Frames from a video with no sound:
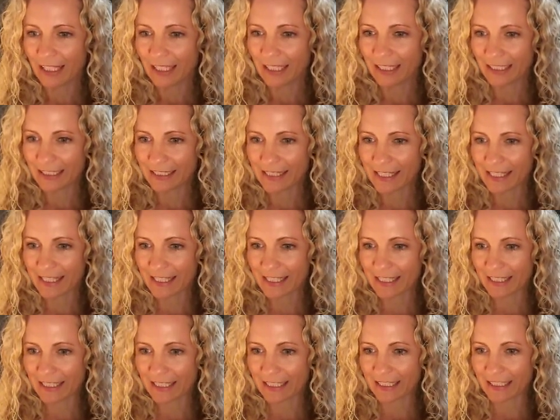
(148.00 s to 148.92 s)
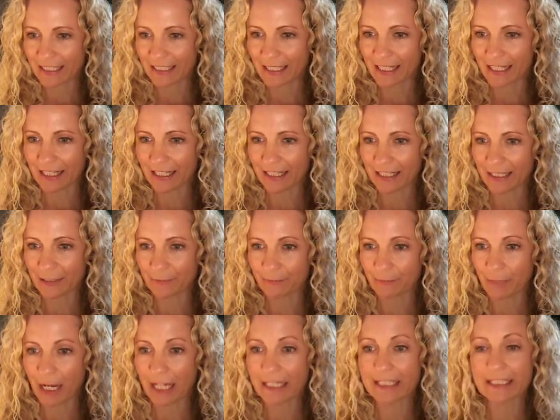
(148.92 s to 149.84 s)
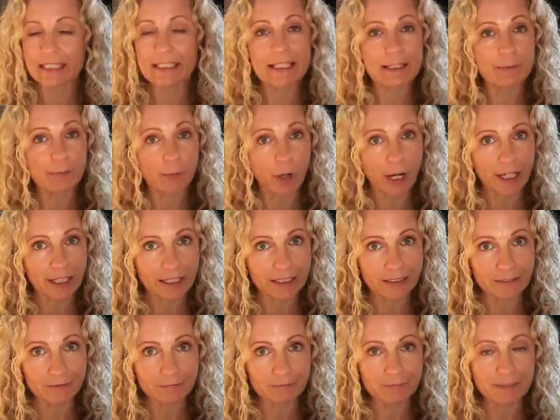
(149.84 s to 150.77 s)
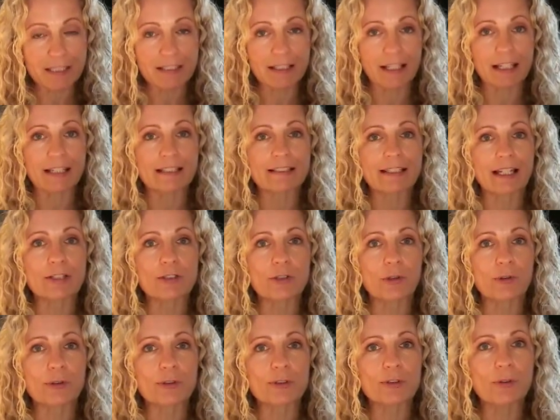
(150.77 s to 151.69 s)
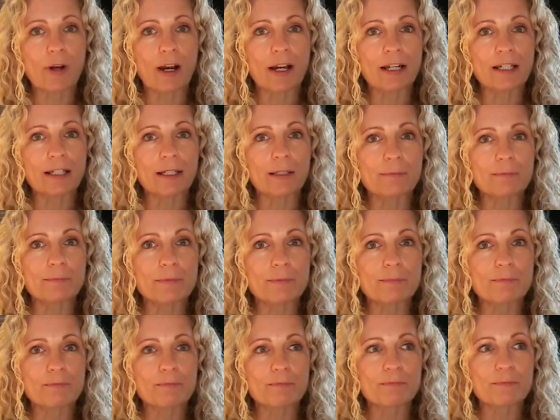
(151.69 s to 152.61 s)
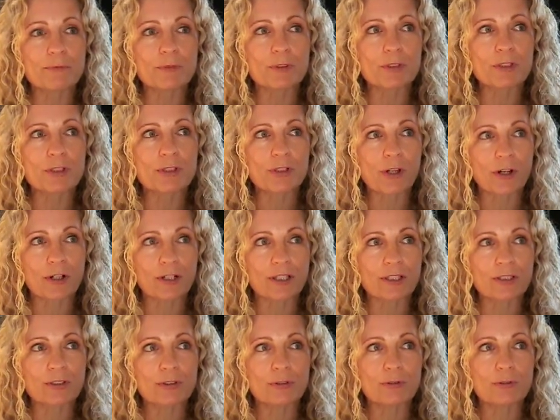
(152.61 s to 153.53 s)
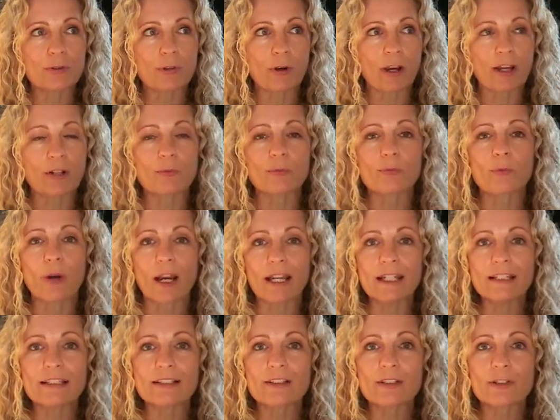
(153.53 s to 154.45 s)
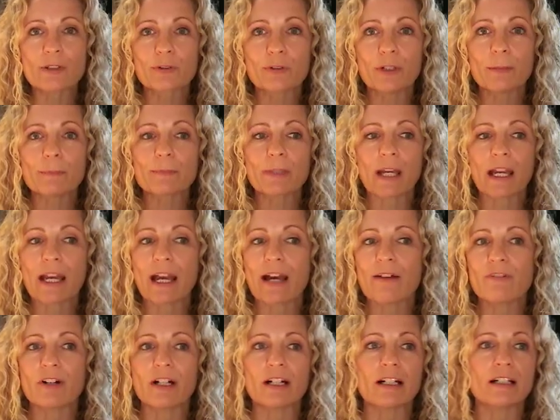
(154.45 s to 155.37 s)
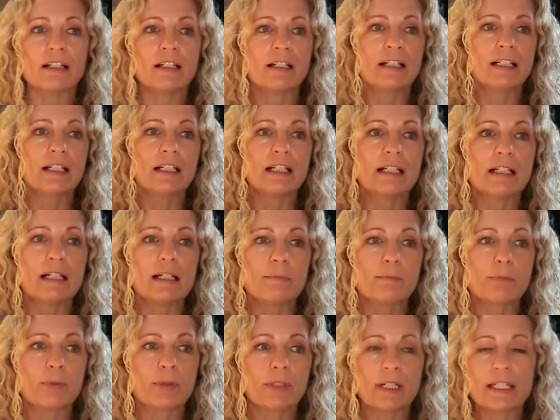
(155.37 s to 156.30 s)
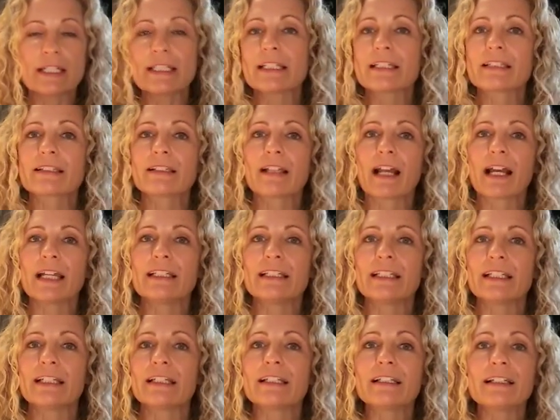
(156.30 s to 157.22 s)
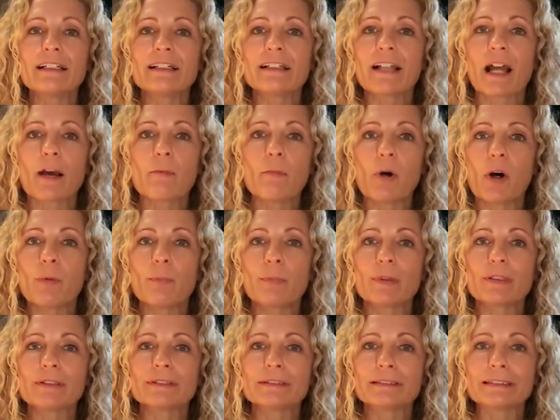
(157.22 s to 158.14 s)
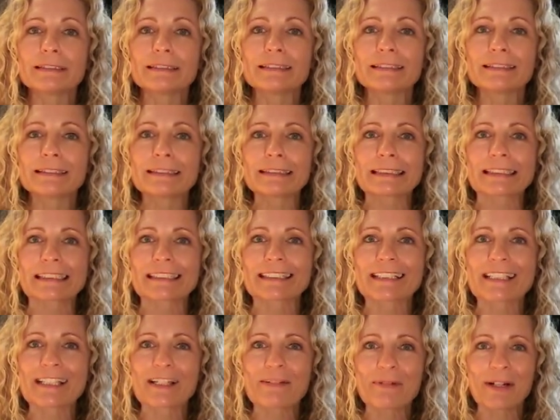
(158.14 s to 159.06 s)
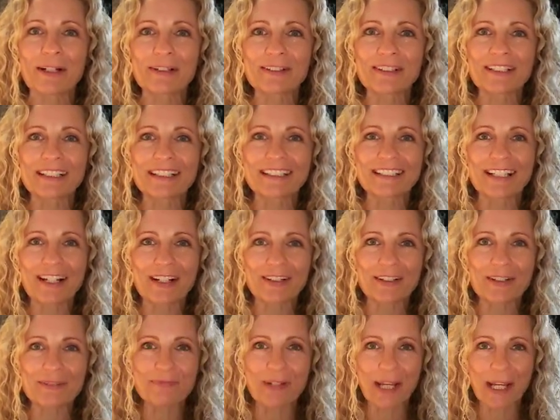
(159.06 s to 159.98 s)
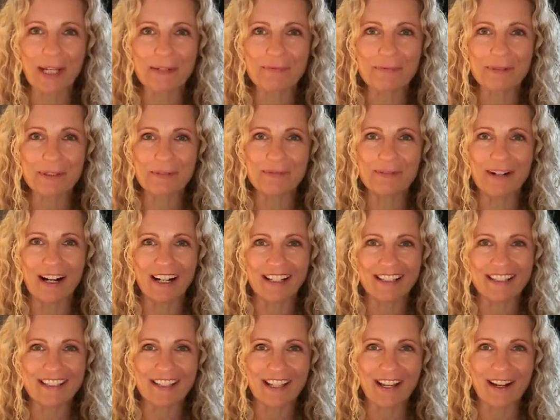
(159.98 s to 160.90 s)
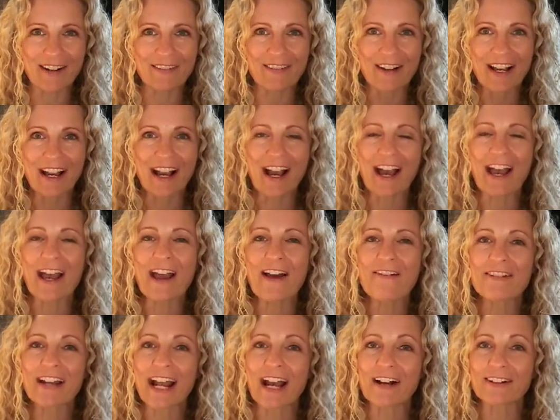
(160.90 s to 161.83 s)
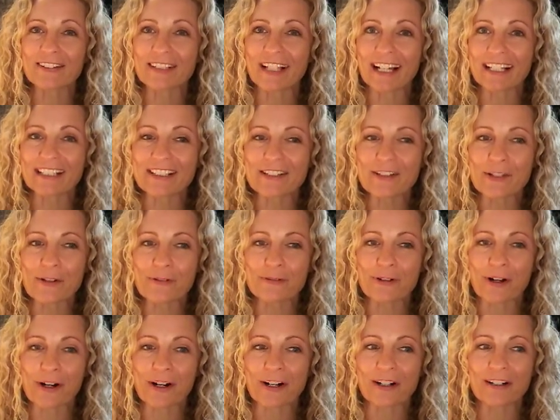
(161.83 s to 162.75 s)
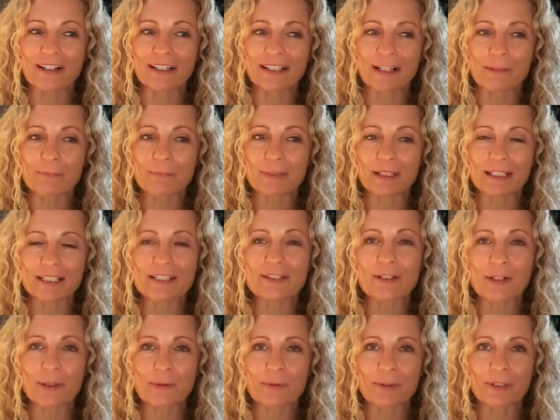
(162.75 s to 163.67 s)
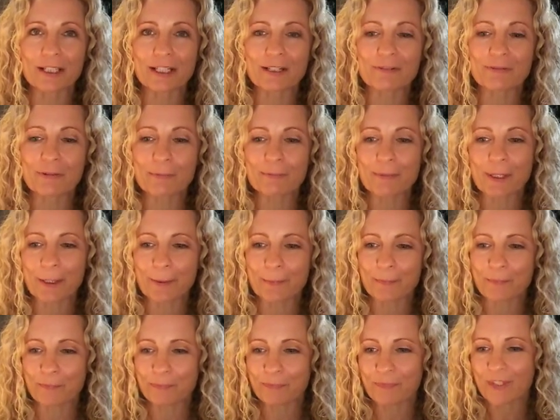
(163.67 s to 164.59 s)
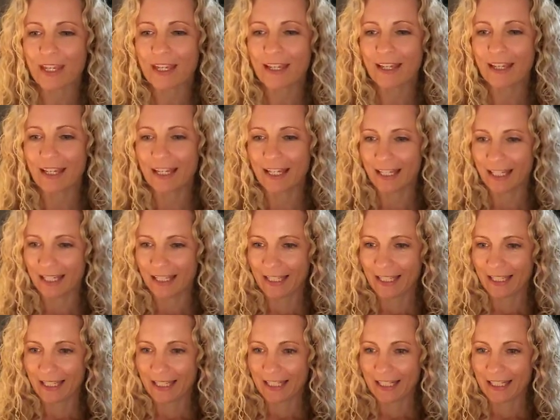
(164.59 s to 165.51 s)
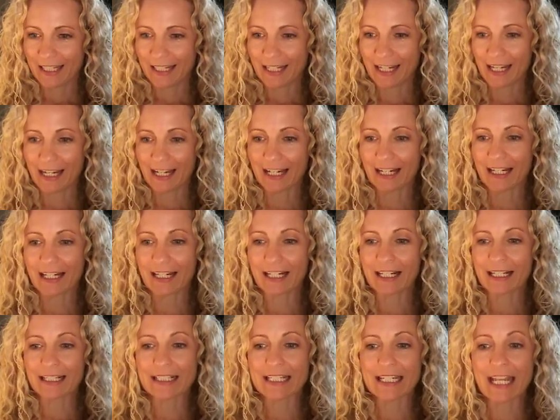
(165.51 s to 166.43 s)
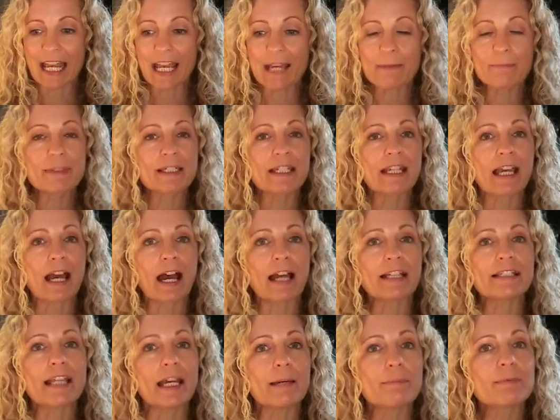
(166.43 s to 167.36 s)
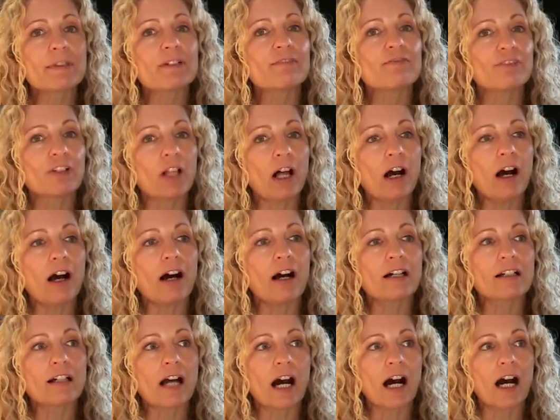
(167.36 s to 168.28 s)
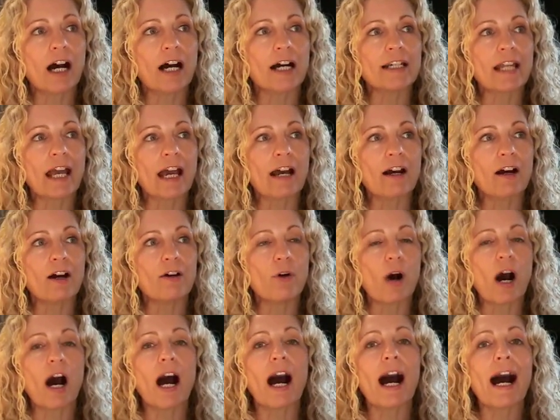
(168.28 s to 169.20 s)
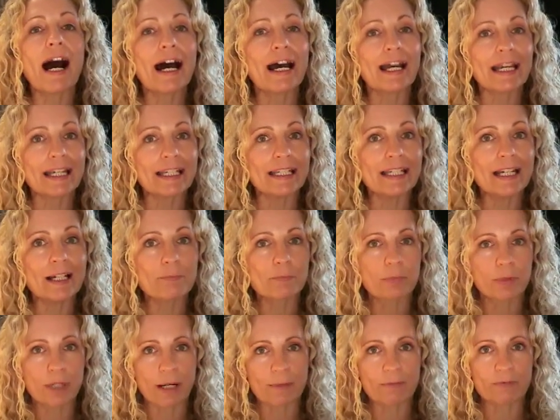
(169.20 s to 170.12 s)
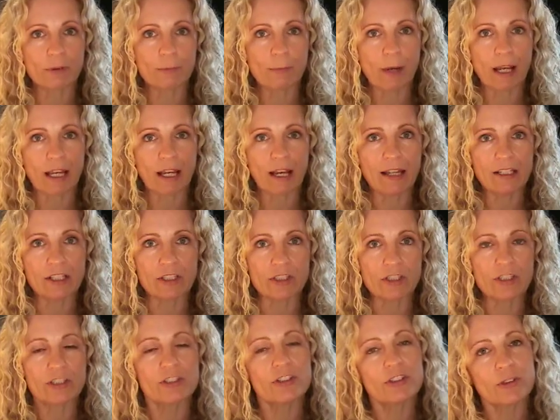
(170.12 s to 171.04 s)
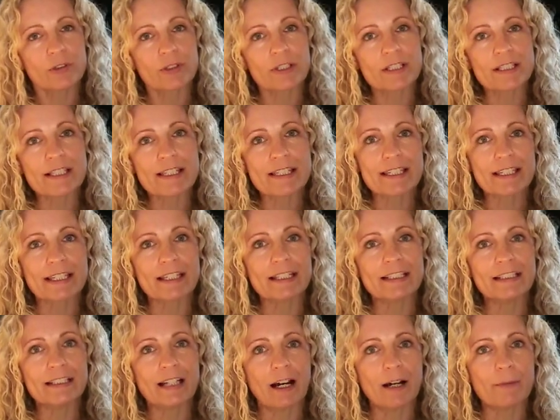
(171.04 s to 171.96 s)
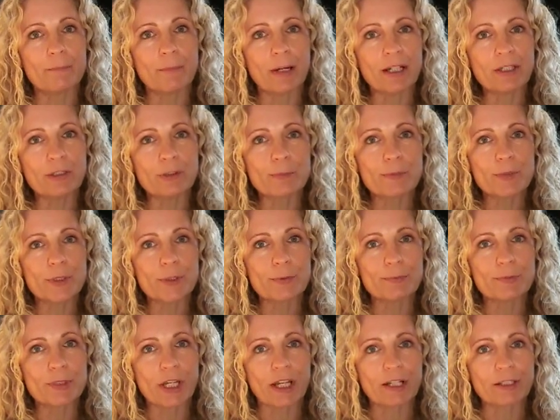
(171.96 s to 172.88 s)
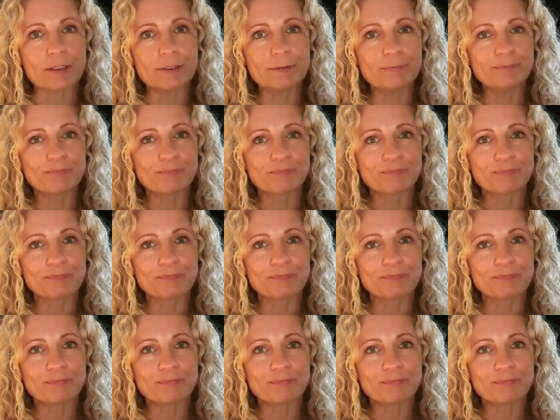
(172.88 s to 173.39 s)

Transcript: Let's see, um, I did some writing because, as I told you, I am starting to try to write a script. I have a pretty decent idea and I'm hoping I can somehow get it down on paper myself. I have an outline so far and I'm going to start working from there. Uh, taped I taped a vlog on how I prep for my auditions. You can see it on my YouTube channel.